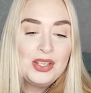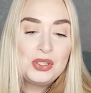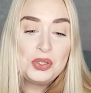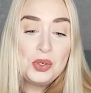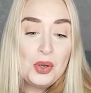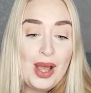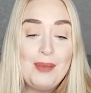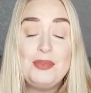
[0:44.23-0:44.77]

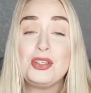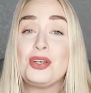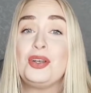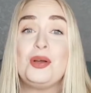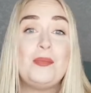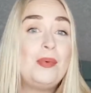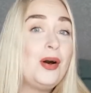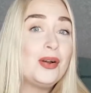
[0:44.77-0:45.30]
So I'm just going
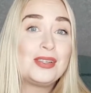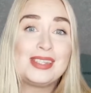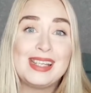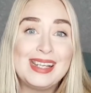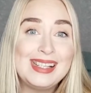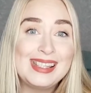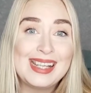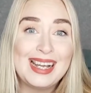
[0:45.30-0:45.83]
to unbox
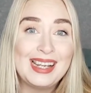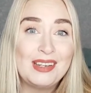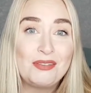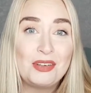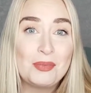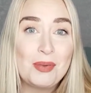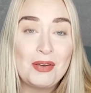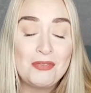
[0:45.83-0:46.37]
this and give
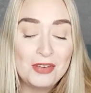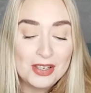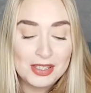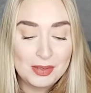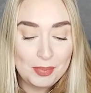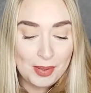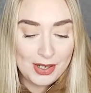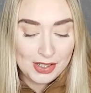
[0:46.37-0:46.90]
you my first
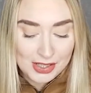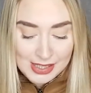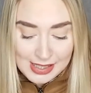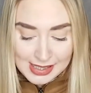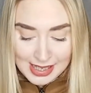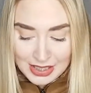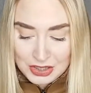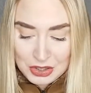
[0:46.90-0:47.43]
impressions.
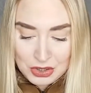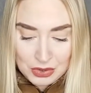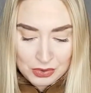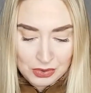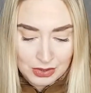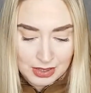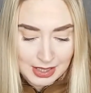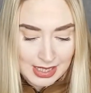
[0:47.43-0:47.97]
I
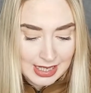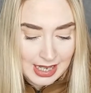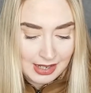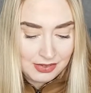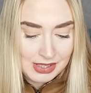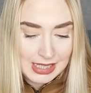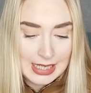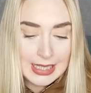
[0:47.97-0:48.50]
don't think I've
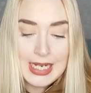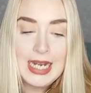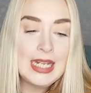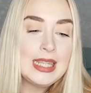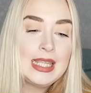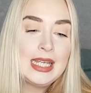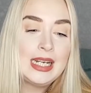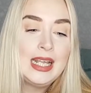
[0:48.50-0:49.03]
seen
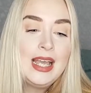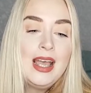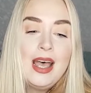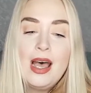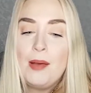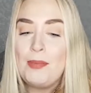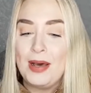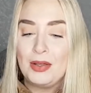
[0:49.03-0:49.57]
anything
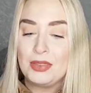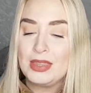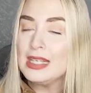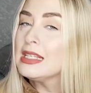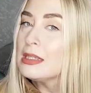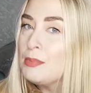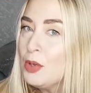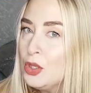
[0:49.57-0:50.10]
about
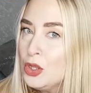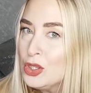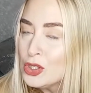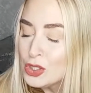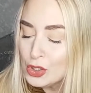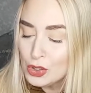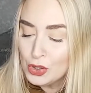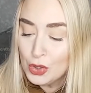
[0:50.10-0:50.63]
this
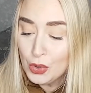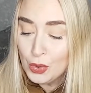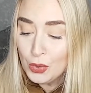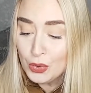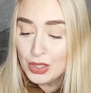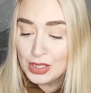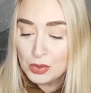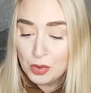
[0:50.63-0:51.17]
month, so
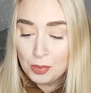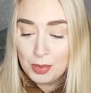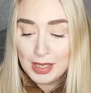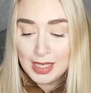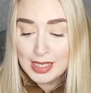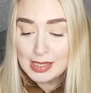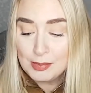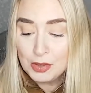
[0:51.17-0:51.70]
this will be
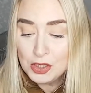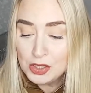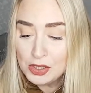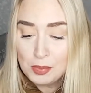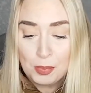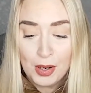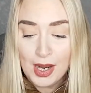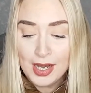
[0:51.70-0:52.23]
as much a
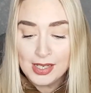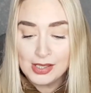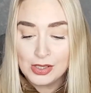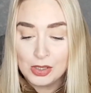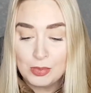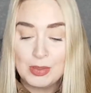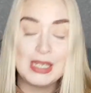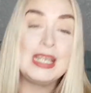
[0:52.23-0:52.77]
surprise to
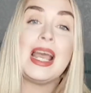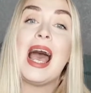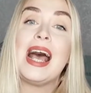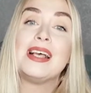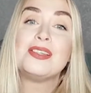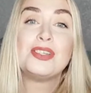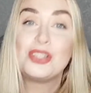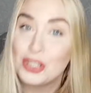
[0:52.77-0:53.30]
me
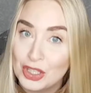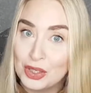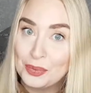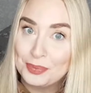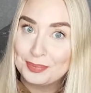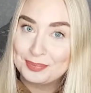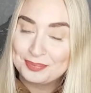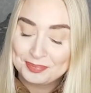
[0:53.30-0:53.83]
as to you.
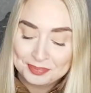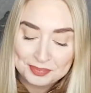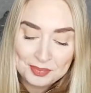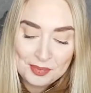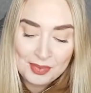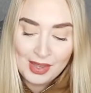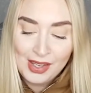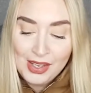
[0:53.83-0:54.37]

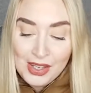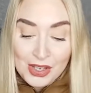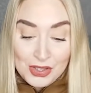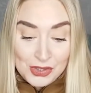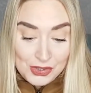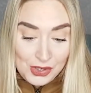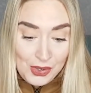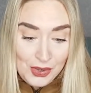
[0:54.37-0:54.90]

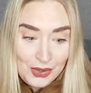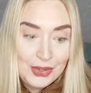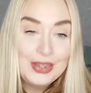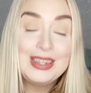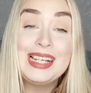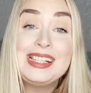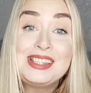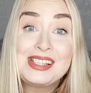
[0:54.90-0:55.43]
So
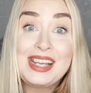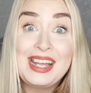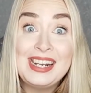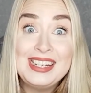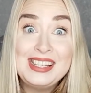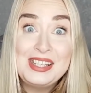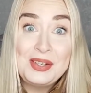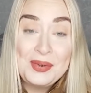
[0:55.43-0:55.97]
let's get
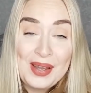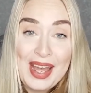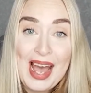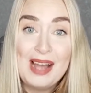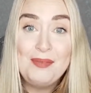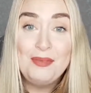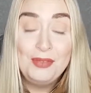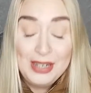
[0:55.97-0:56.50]
into it.
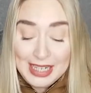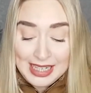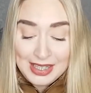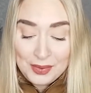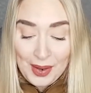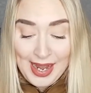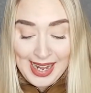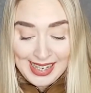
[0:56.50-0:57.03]
I'm really
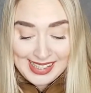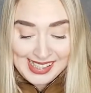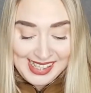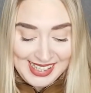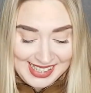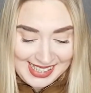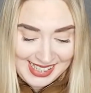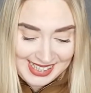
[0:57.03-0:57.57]
quite
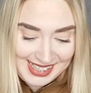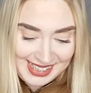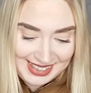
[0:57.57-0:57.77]
excited.